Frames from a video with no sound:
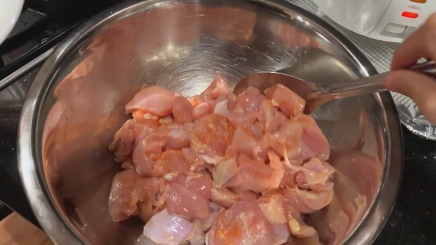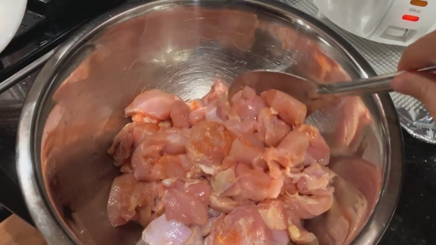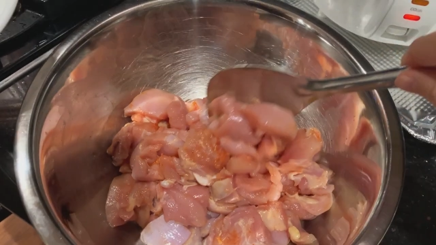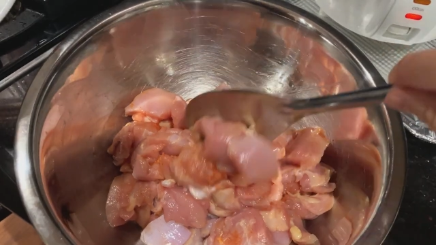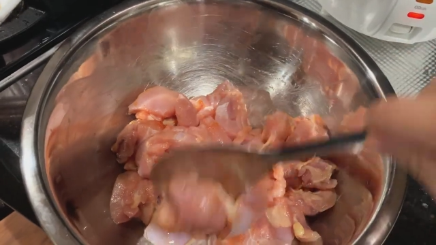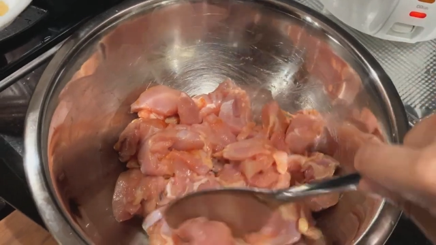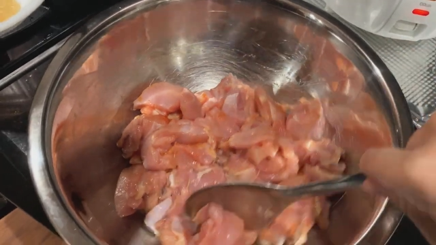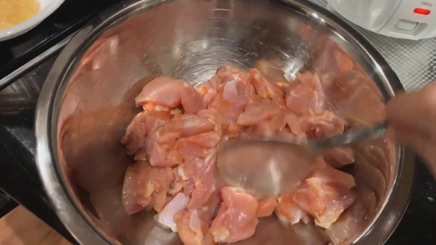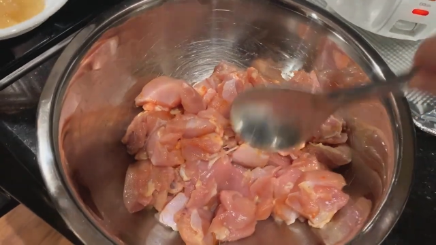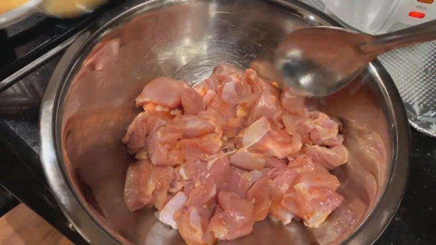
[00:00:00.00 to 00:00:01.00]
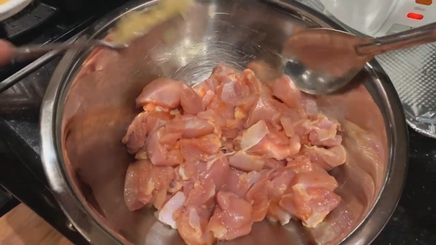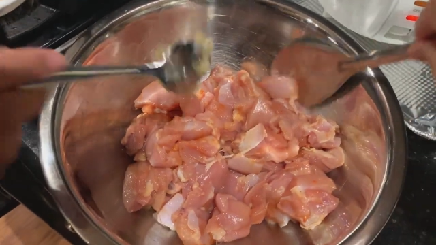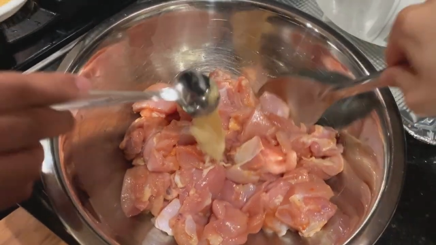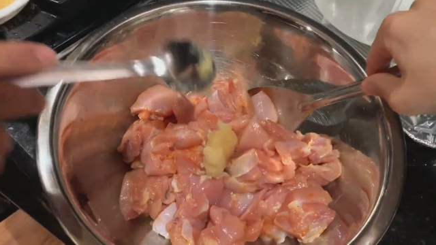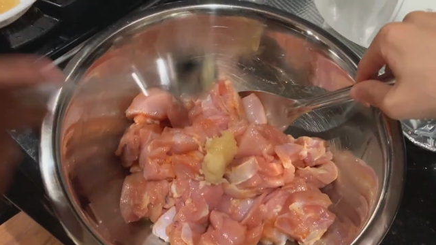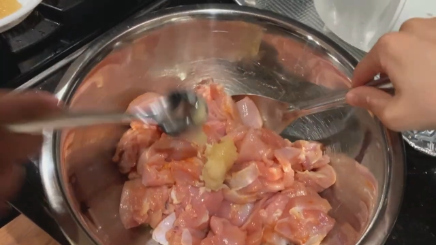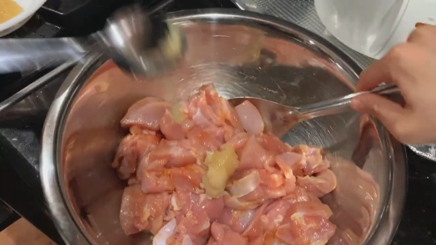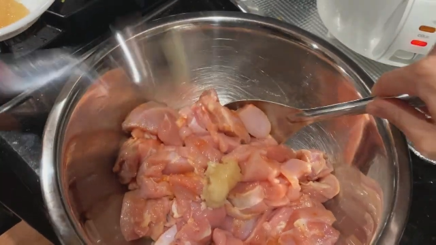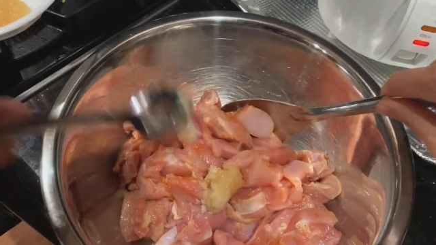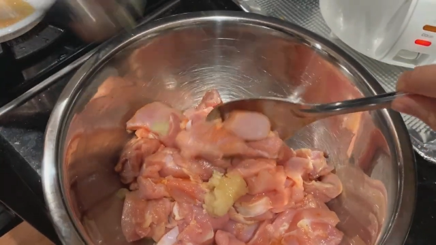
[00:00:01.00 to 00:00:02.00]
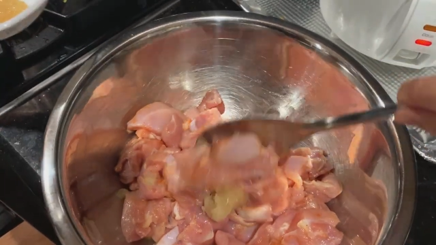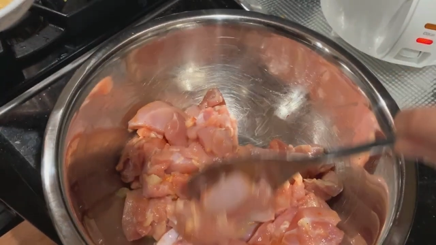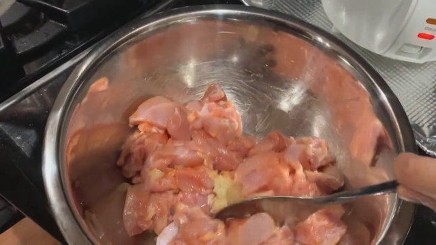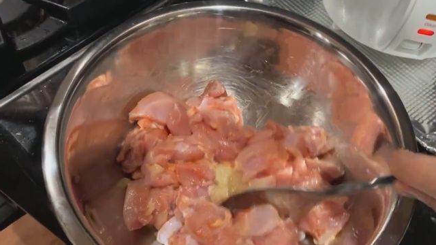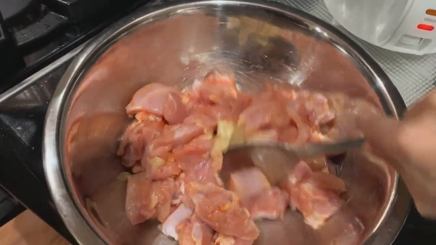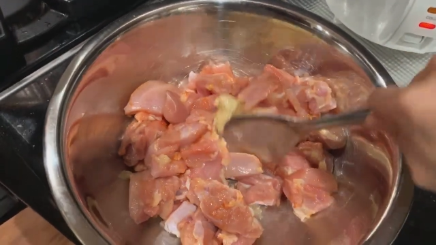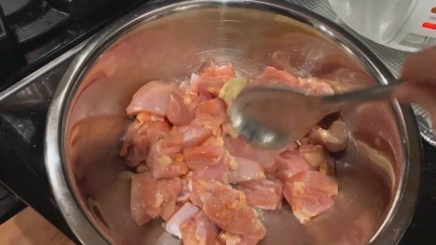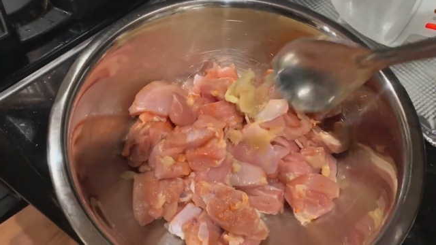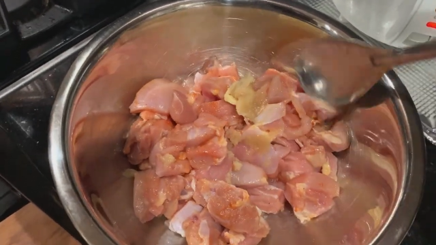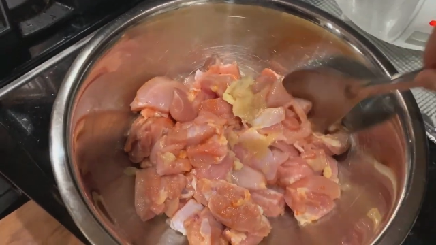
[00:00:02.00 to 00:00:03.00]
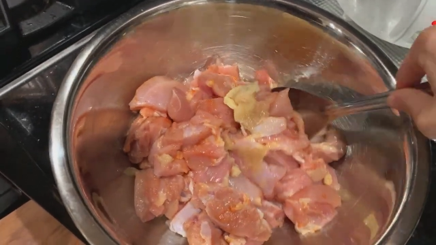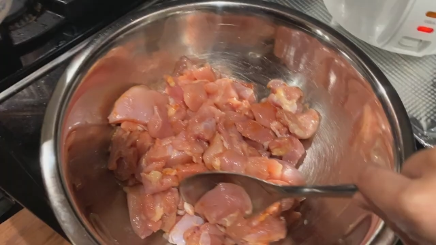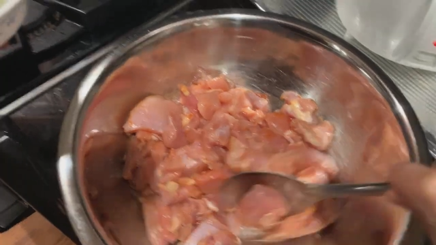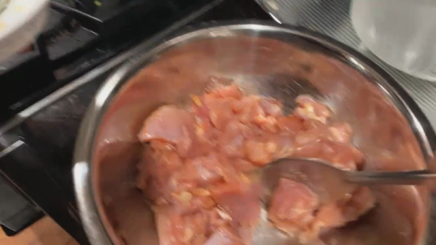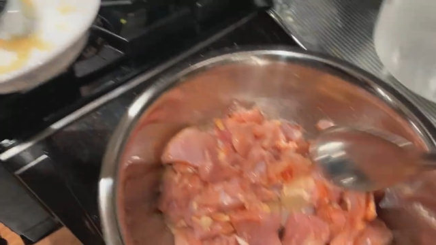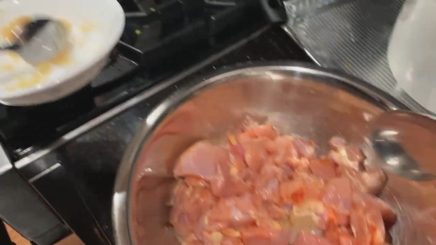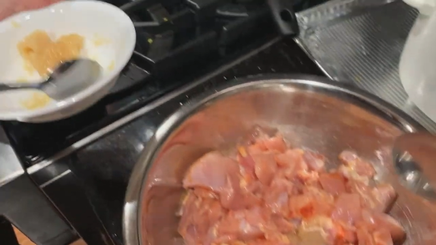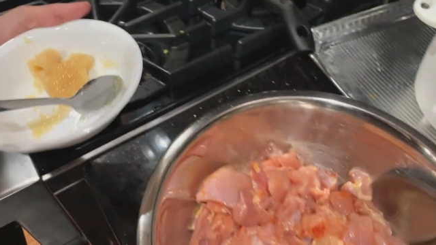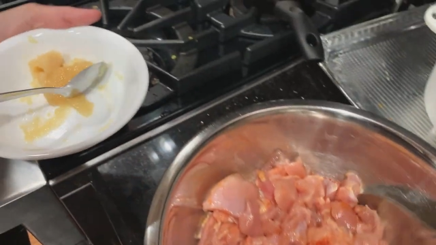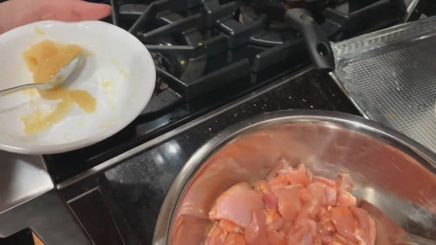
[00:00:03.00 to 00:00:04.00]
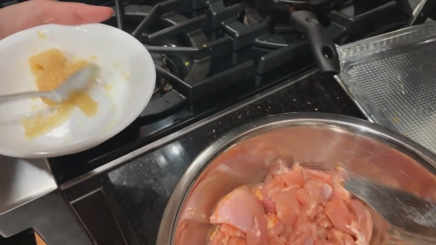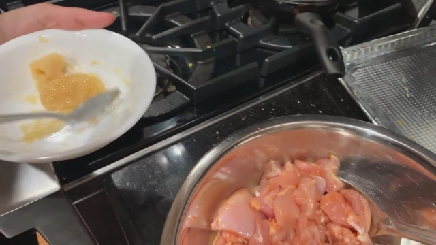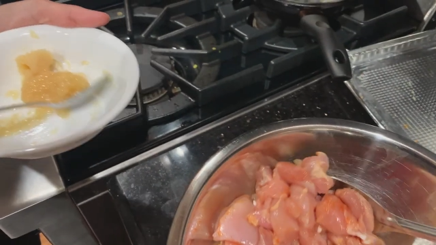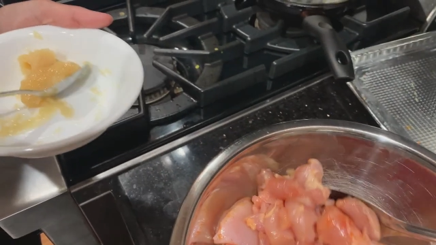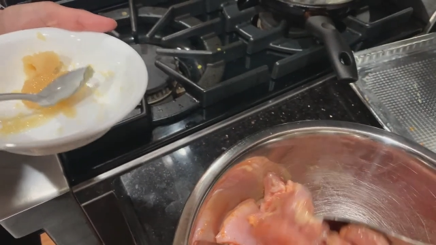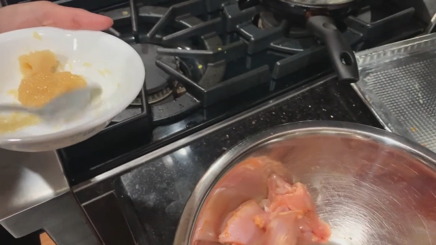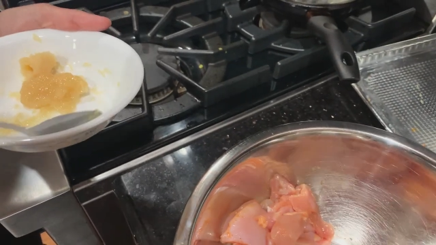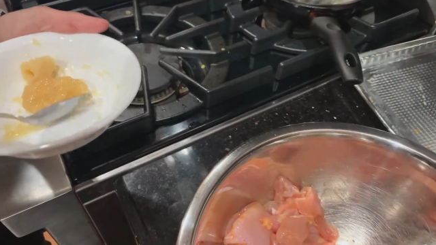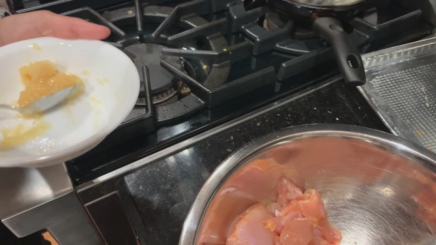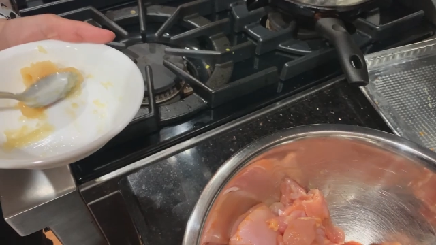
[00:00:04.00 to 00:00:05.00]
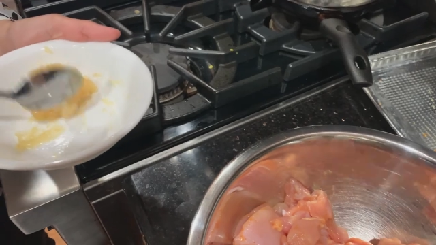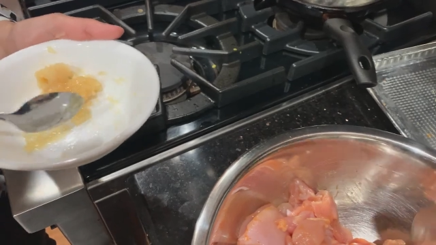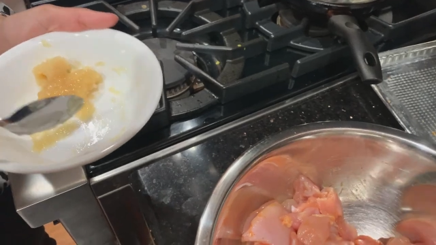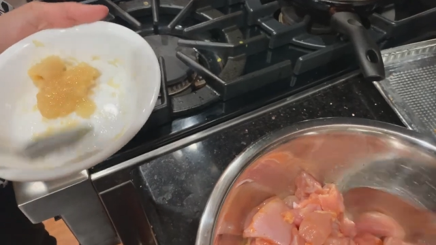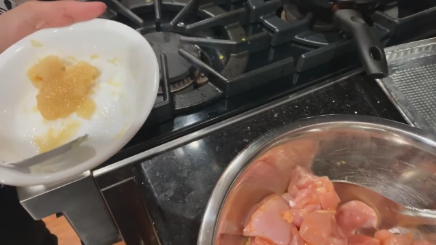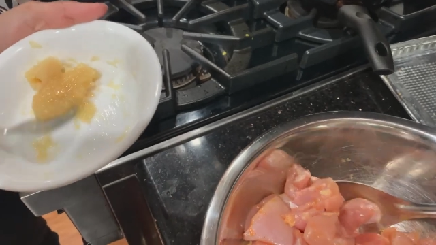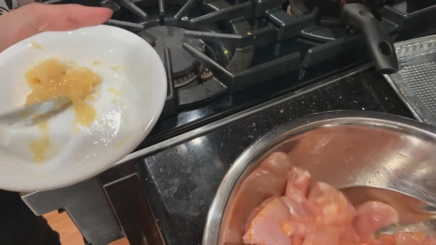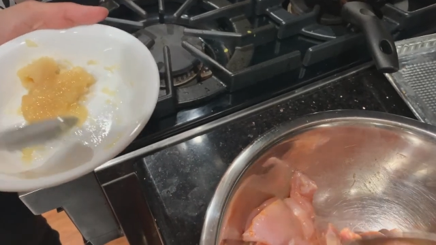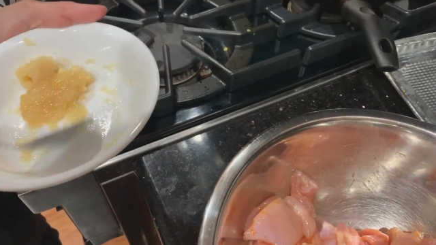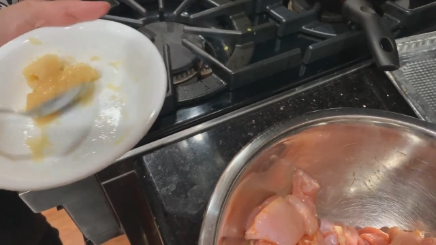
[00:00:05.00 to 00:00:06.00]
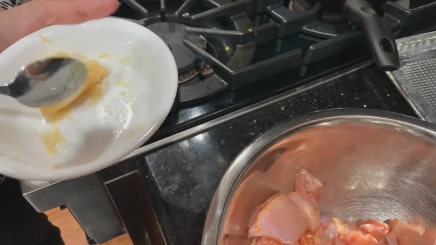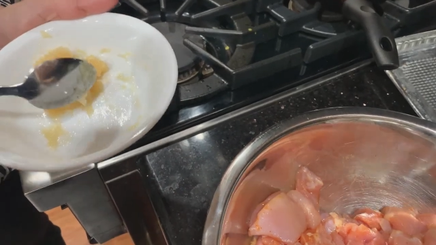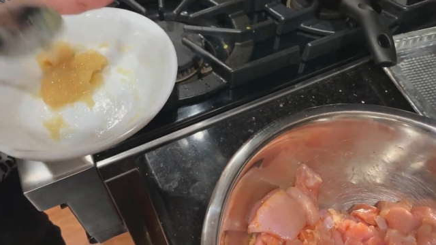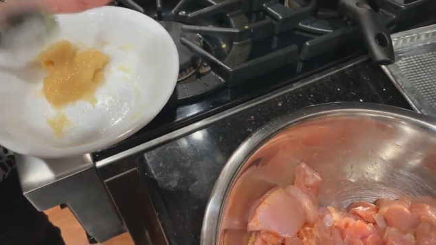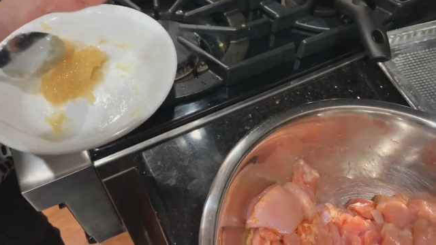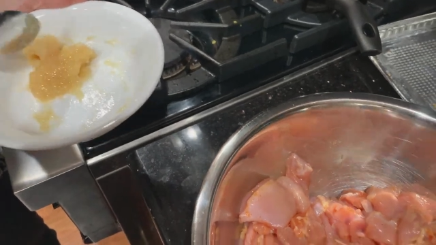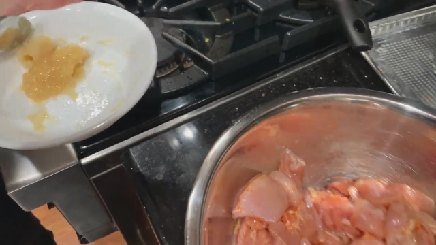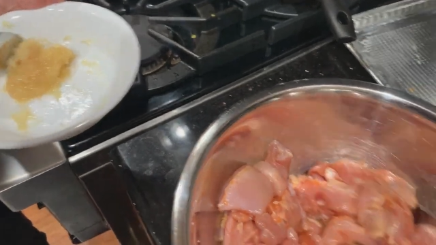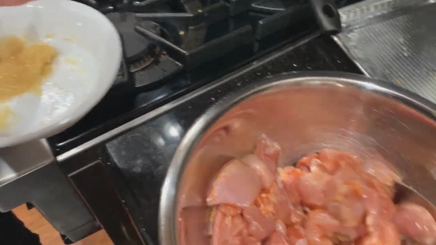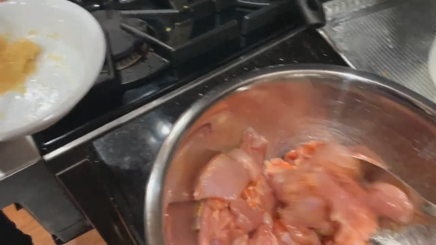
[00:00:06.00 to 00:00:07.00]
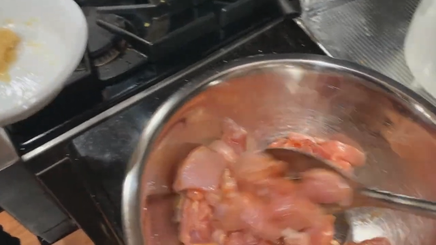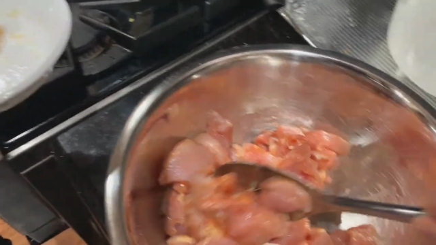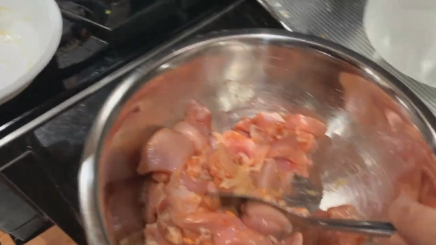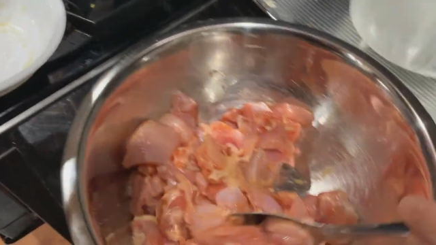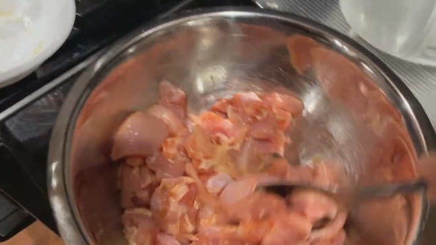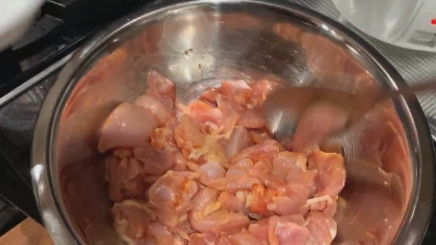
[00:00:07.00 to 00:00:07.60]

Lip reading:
Nobody's mouth can be seen.